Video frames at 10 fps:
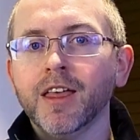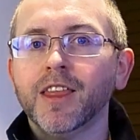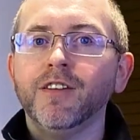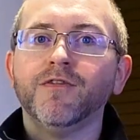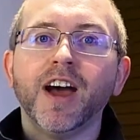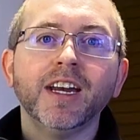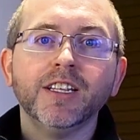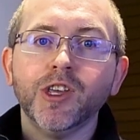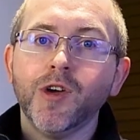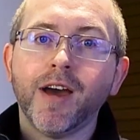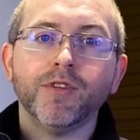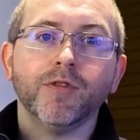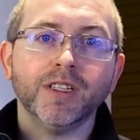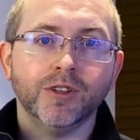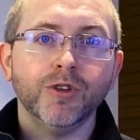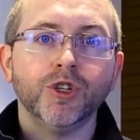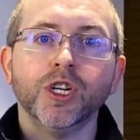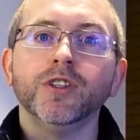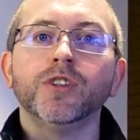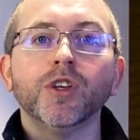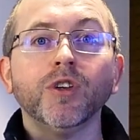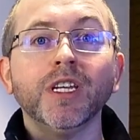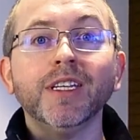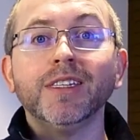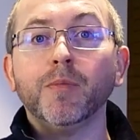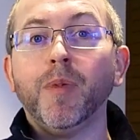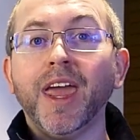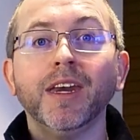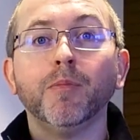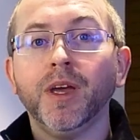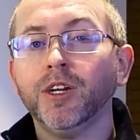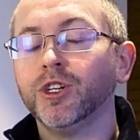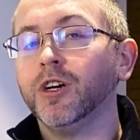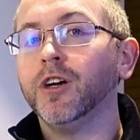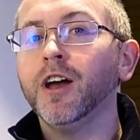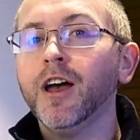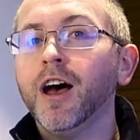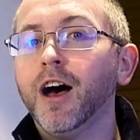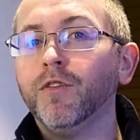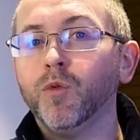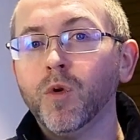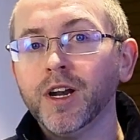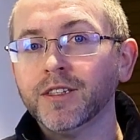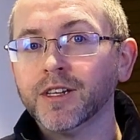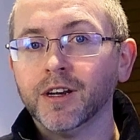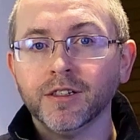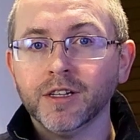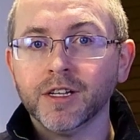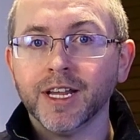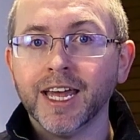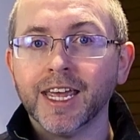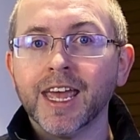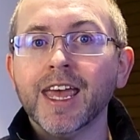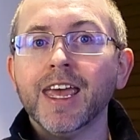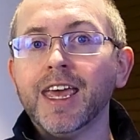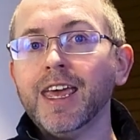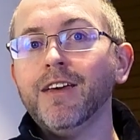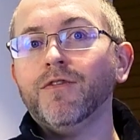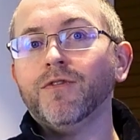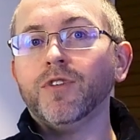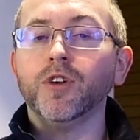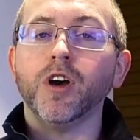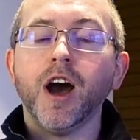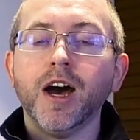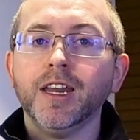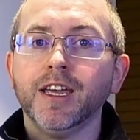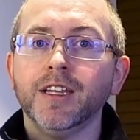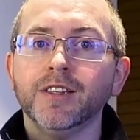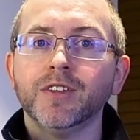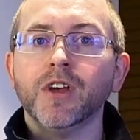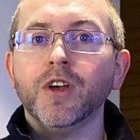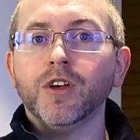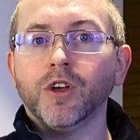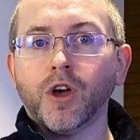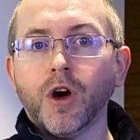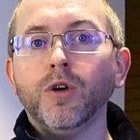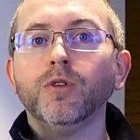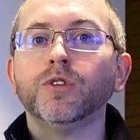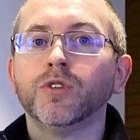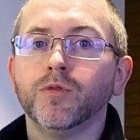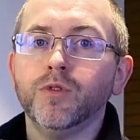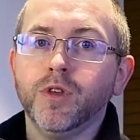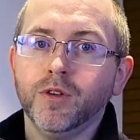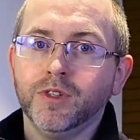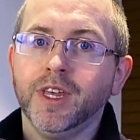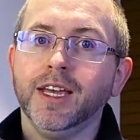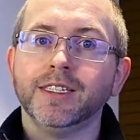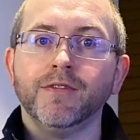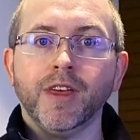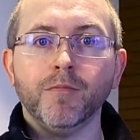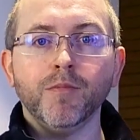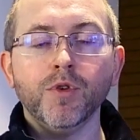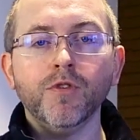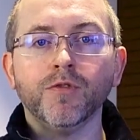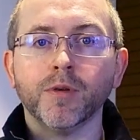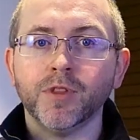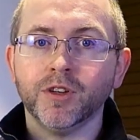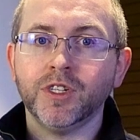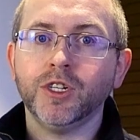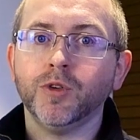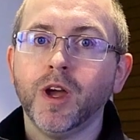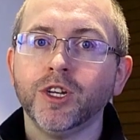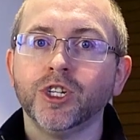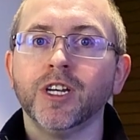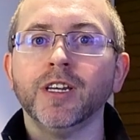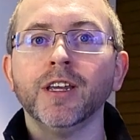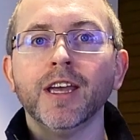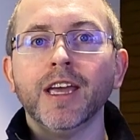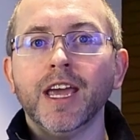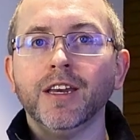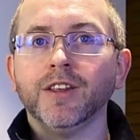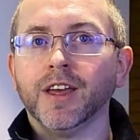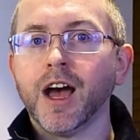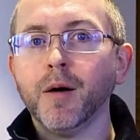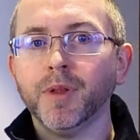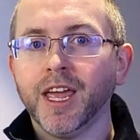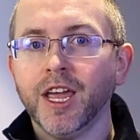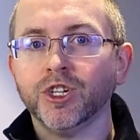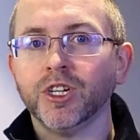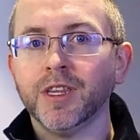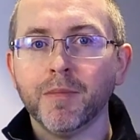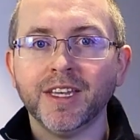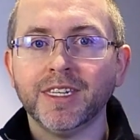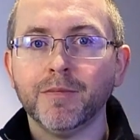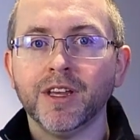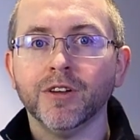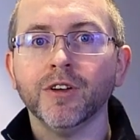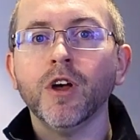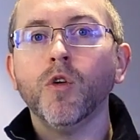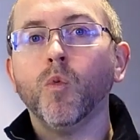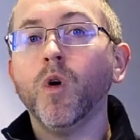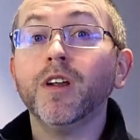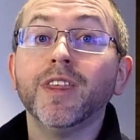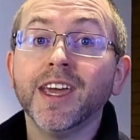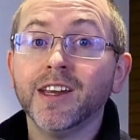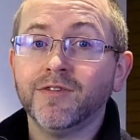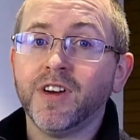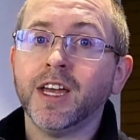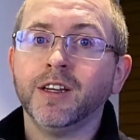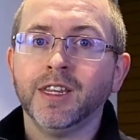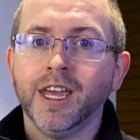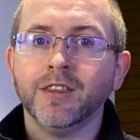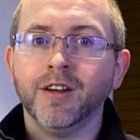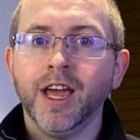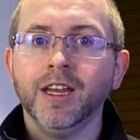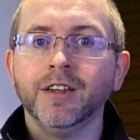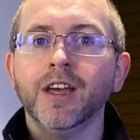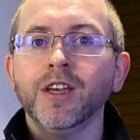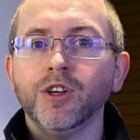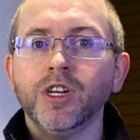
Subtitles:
Then finally you have the resolution. So you need to paint a picture of what it's going to look like if your audience goes through those things. If they move from their situation into the complication, the messy middle, what are they going to find on the other end? You